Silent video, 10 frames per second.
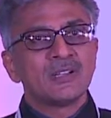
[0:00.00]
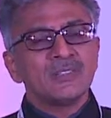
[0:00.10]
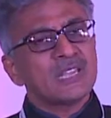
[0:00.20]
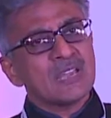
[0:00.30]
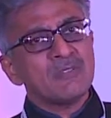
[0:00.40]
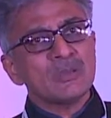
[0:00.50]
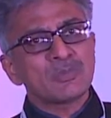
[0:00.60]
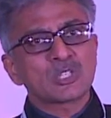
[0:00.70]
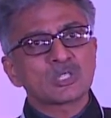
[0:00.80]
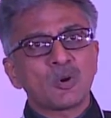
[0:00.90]
They came with the
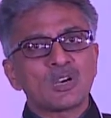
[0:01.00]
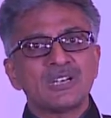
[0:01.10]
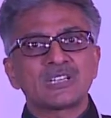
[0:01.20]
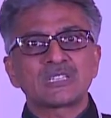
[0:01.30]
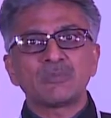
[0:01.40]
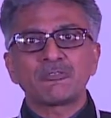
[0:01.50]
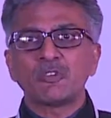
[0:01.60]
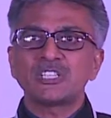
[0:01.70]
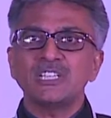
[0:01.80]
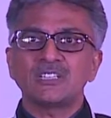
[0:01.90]
business model in December
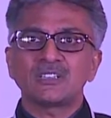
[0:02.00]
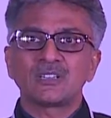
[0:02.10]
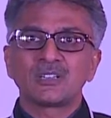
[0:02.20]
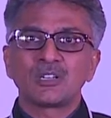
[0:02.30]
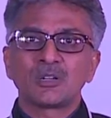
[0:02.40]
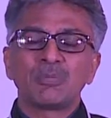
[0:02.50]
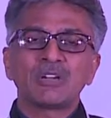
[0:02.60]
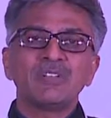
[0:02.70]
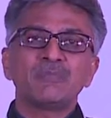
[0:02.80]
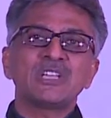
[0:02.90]
14, but
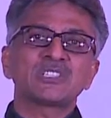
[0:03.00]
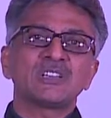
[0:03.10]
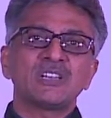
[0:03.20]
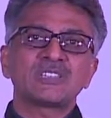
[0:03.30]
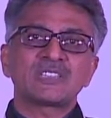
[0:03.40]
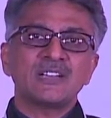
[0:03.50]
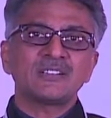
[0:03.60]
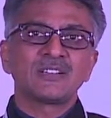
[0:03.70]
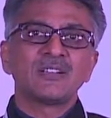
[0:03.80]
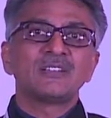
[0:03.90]
we patiently sat.
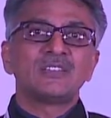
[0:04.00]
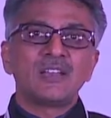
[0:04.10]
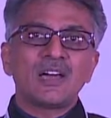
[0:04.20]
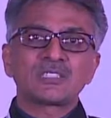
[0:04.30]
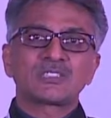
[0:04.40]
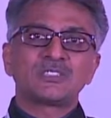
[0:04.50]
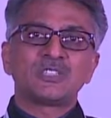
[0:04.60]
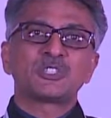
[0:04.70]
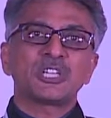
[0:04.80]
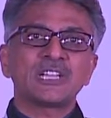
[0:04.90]
The
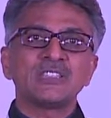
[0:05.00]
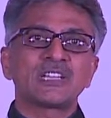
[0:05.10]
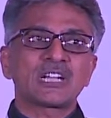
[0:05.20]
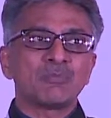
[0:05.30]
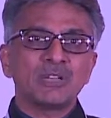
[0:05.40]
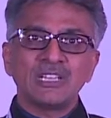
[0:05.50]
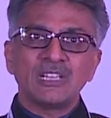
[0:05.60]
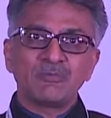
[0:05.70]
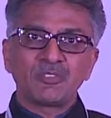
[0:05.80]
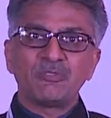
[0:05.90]
check in their
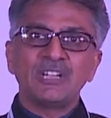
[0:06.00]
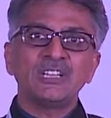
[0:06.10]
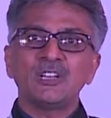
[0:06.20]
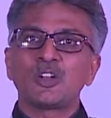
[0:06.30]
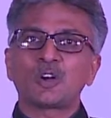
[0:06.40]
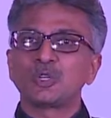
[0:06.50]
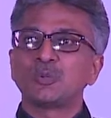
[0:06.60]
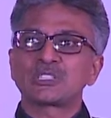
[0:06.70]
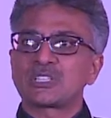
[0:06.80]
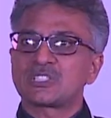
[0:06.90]
company went in on
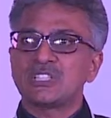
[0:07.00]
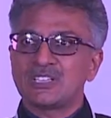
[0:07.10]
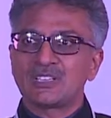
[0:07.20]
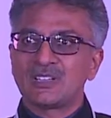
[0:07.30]
October 16,